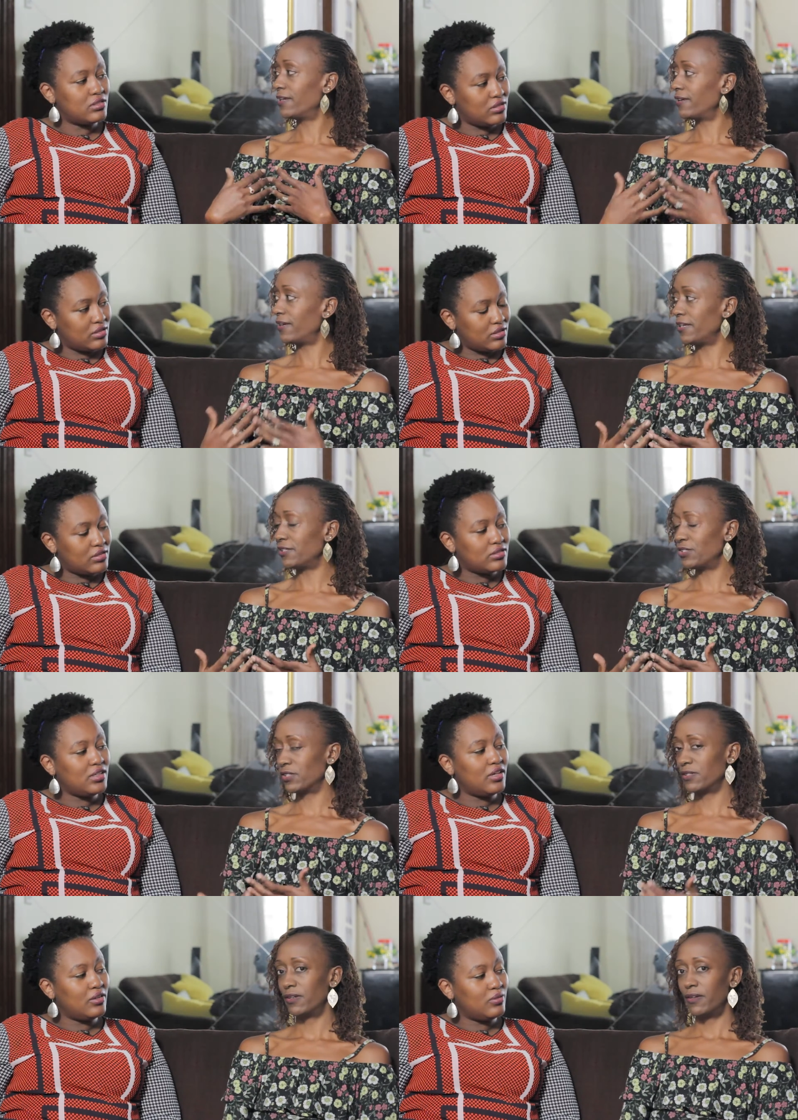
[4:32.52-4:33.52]
Speaker 1: engage
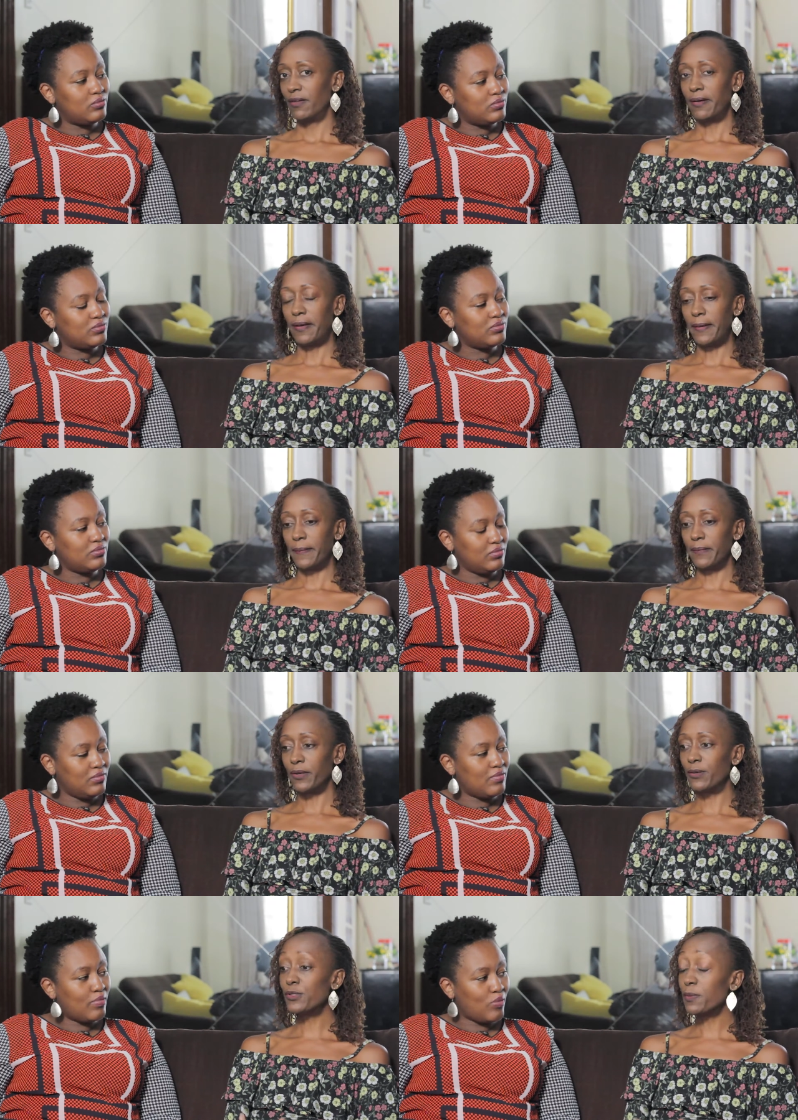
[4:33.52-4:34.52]
yeah um,
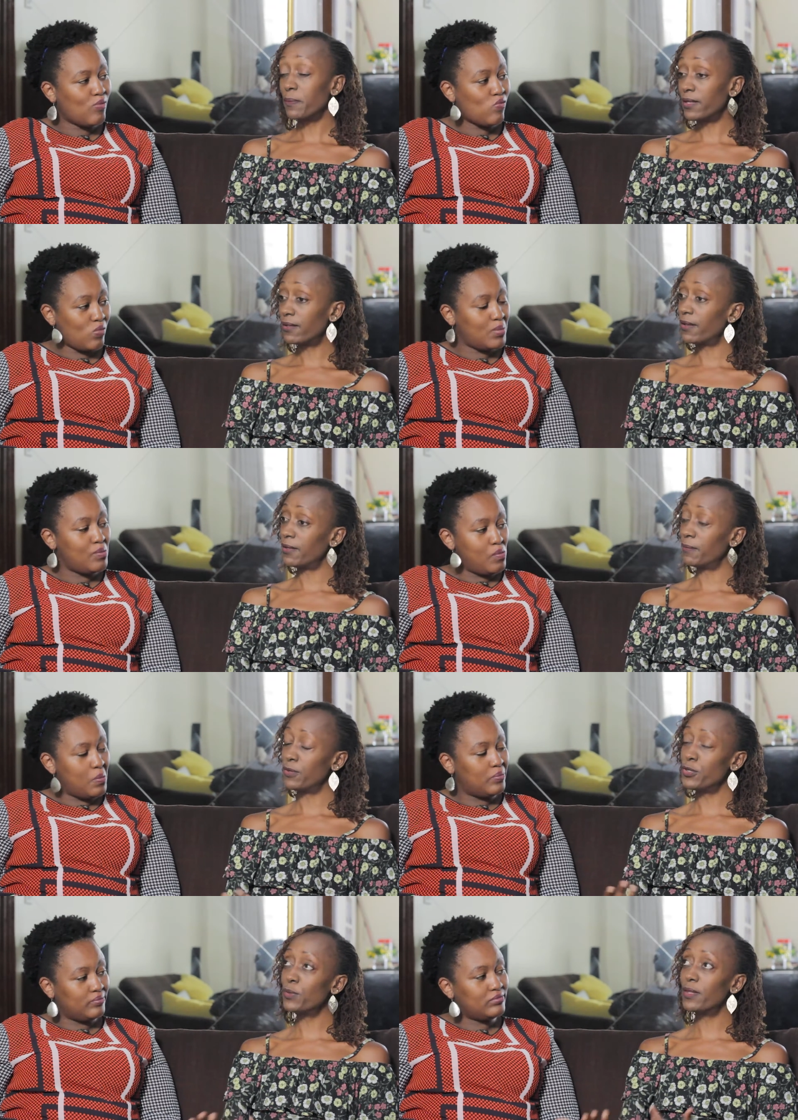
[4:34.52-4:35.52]
it also meant that i
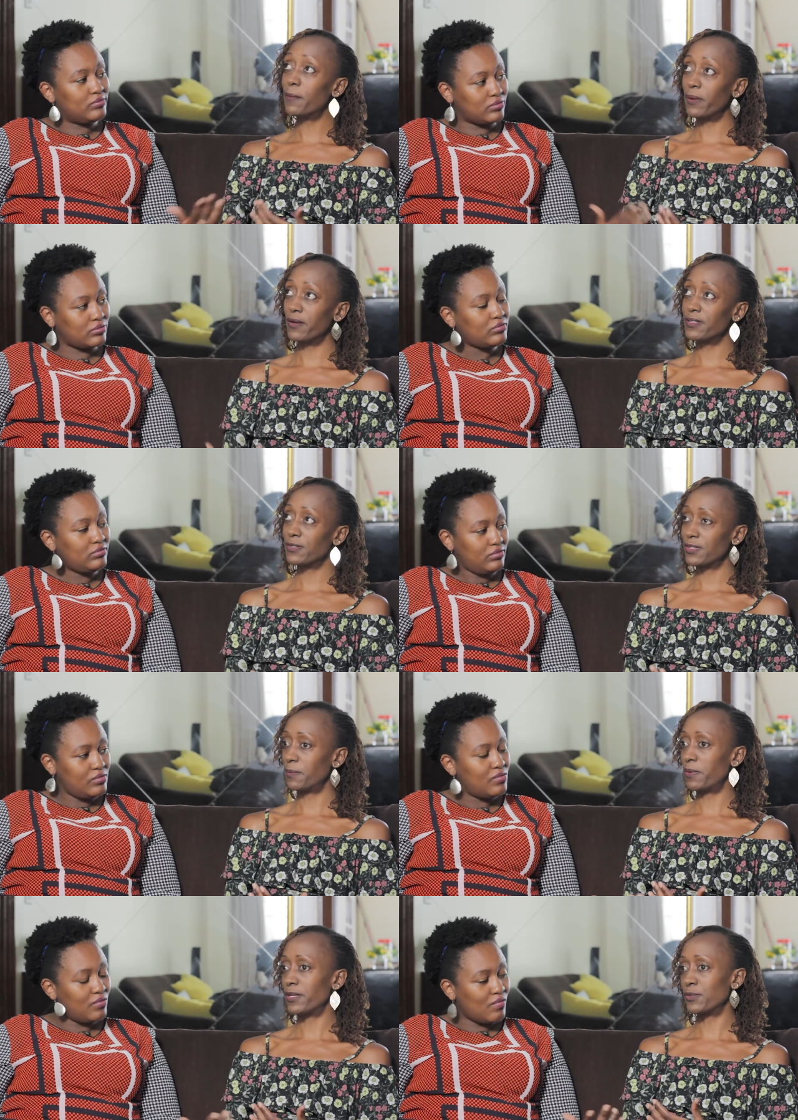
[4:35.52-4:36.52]
knew their parents because
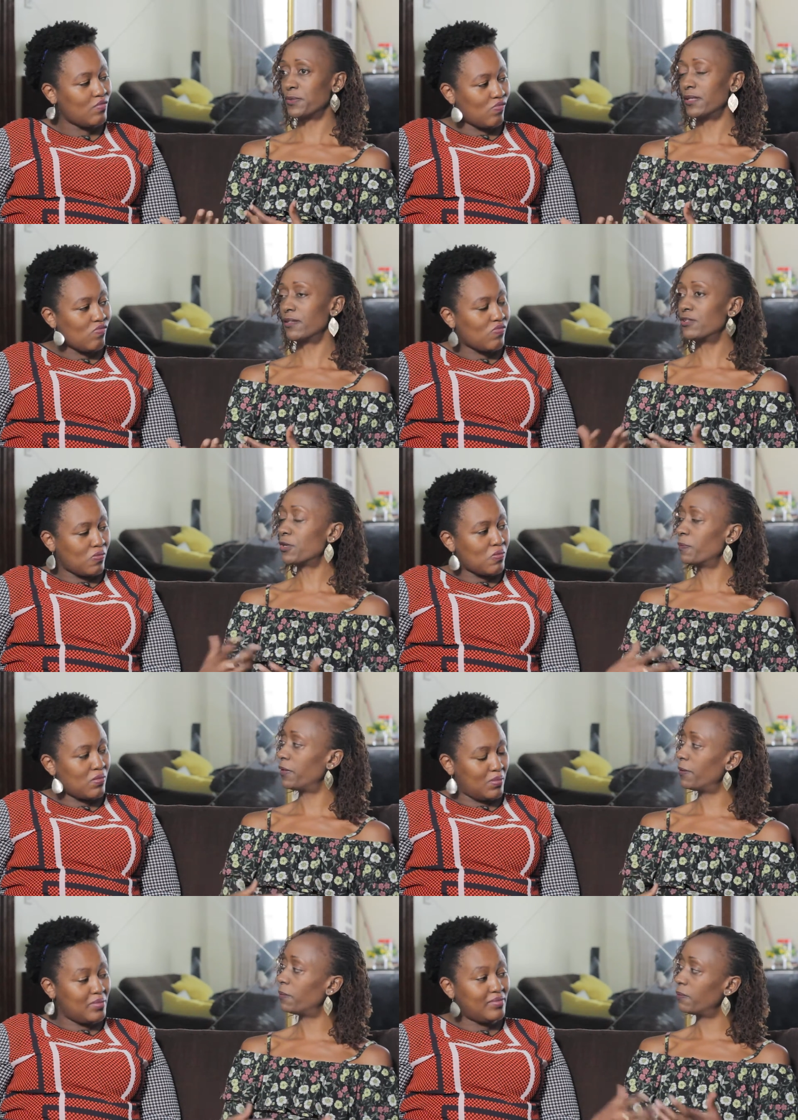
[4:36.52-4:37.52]
their parents would either drop
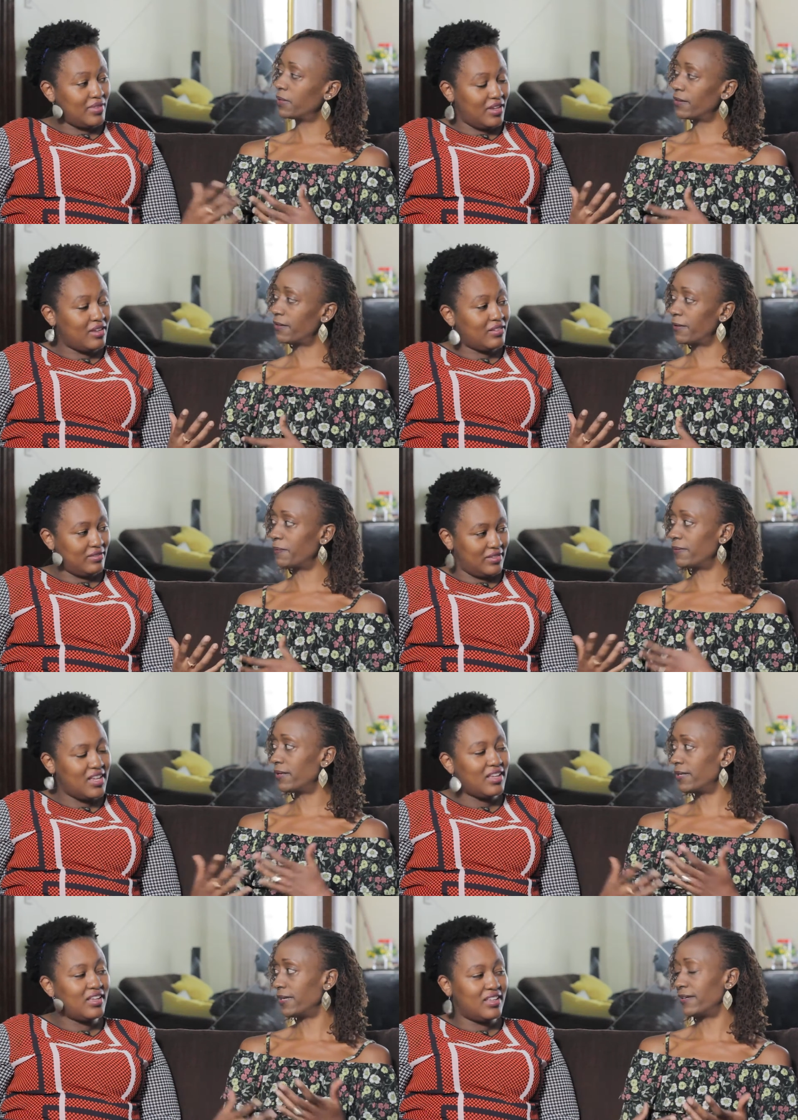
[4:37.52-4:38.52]
them pick yeah. them uh
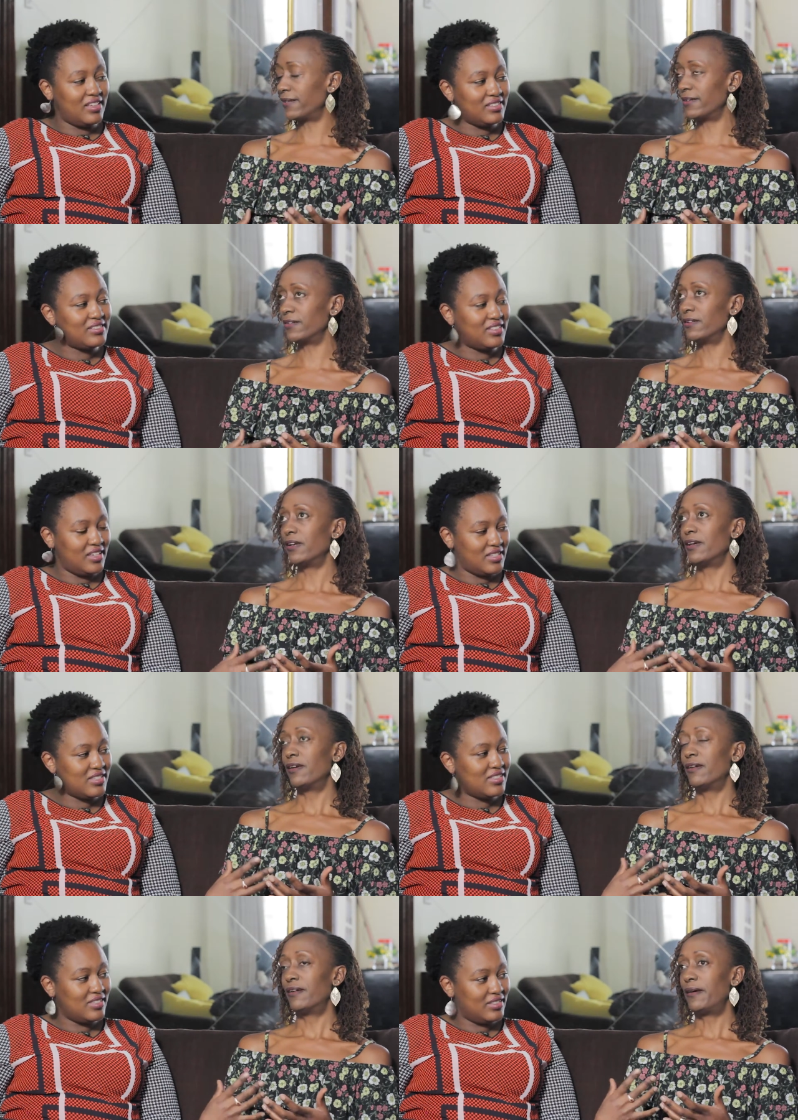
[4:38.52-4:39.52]
-huh. linger
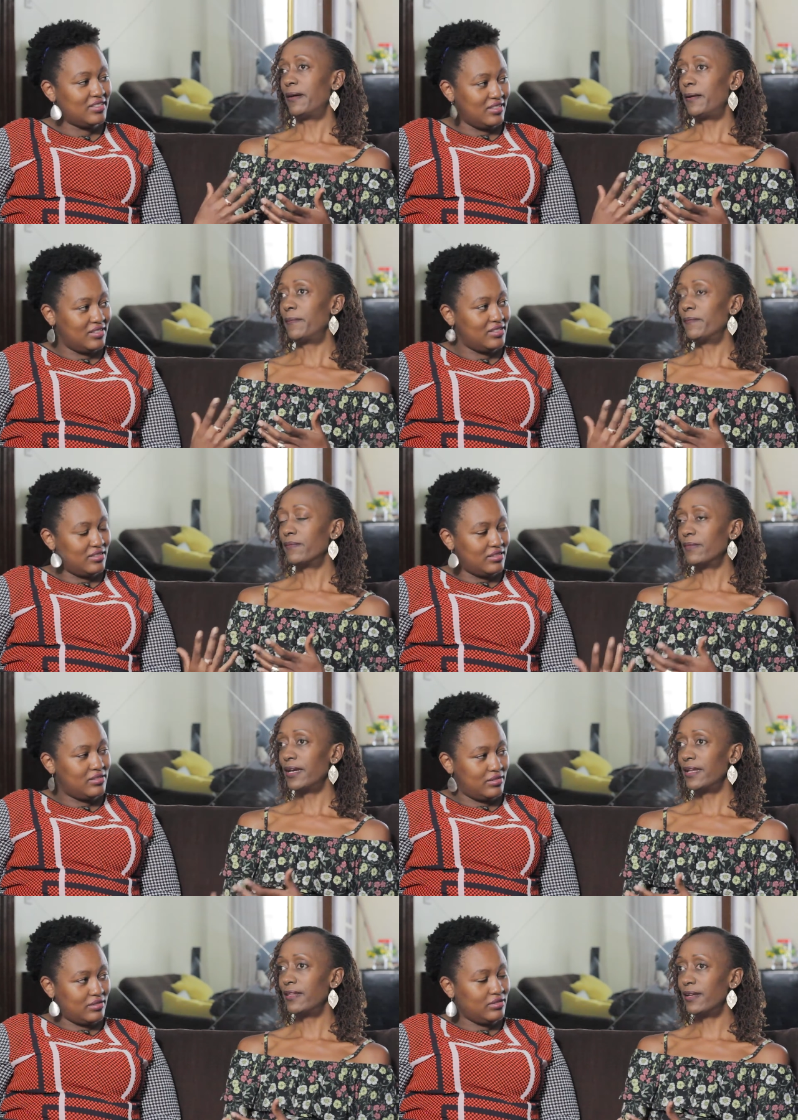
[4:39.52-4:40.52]
yes um,
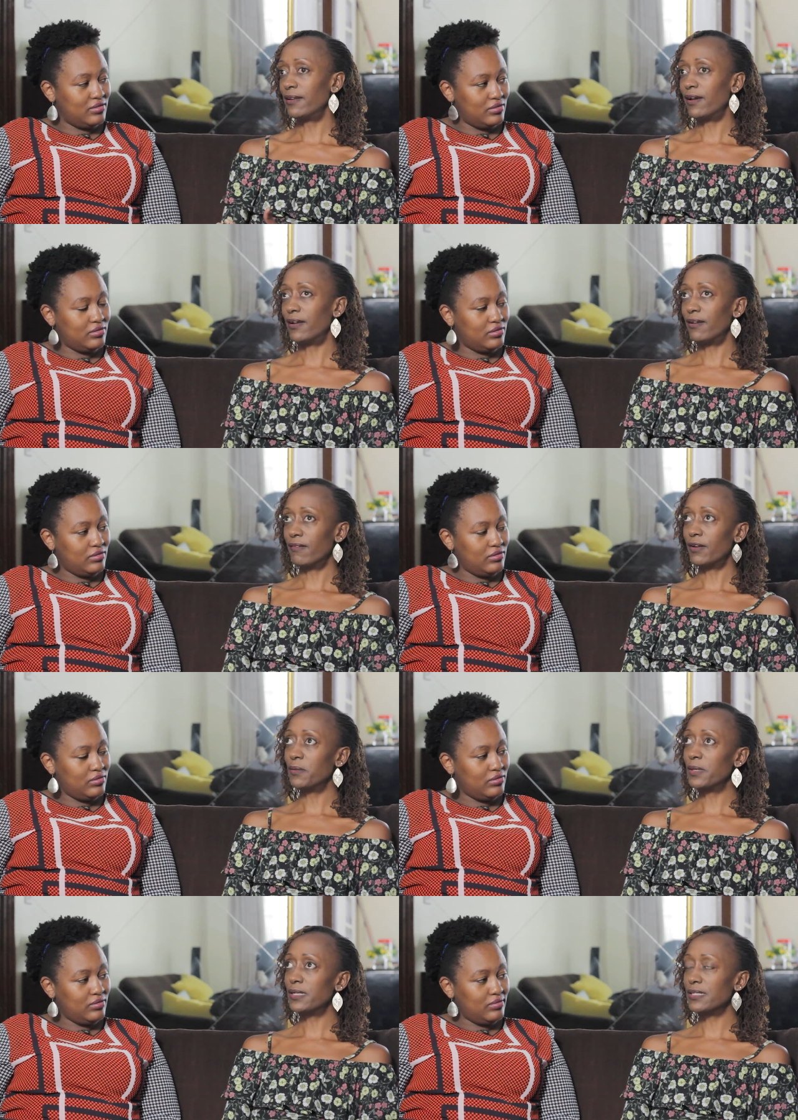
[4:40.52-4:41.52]
and then at
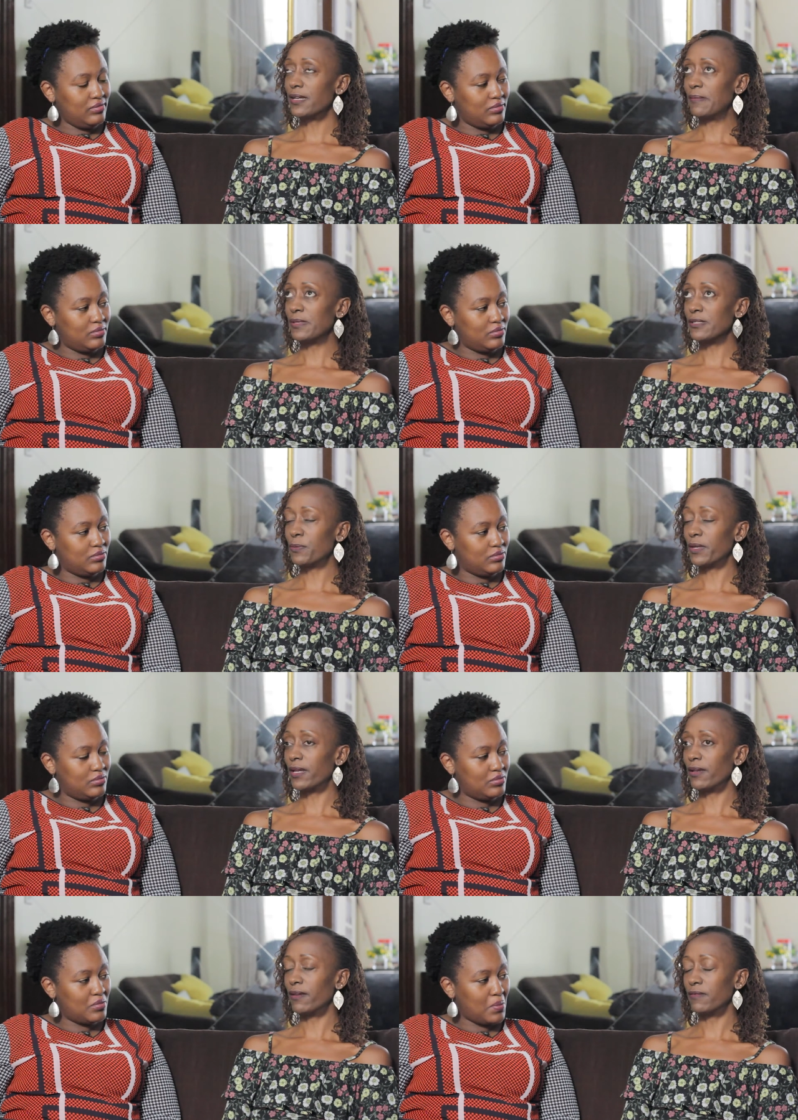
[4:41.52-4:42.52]
around that time is when
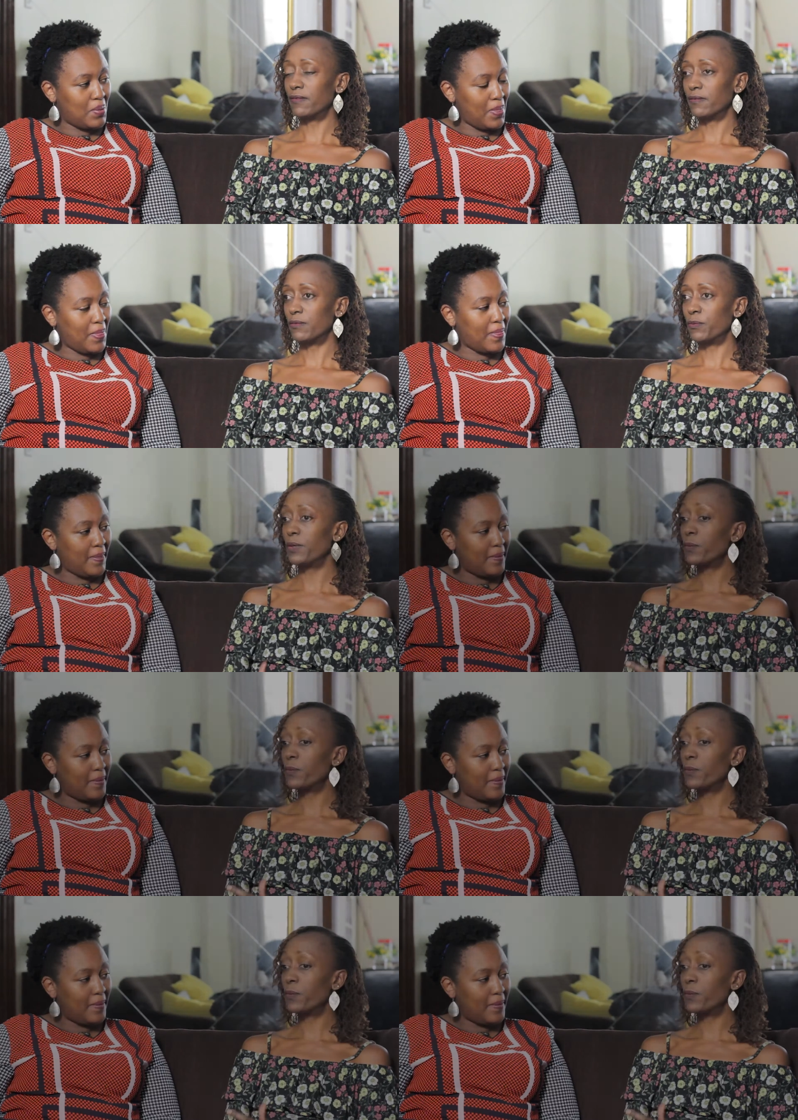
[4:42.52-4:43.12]
I mm -hmm. we mm-hmm.